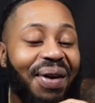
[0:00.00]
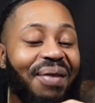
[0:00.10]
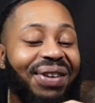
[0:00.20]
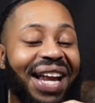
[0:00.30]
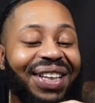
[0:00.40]
And
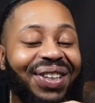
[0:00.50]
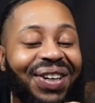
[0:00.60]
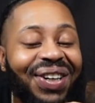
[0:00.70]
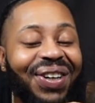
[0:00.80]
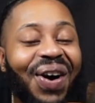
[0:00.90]
I'll be like,
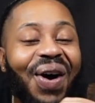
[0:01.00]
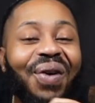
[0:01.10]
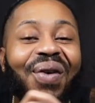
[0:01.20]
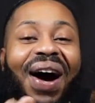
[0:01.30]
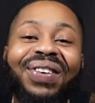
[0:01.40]
dog,
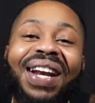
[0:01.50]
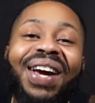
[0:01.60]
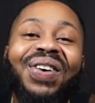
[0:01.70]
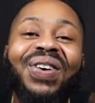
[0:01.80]
why do they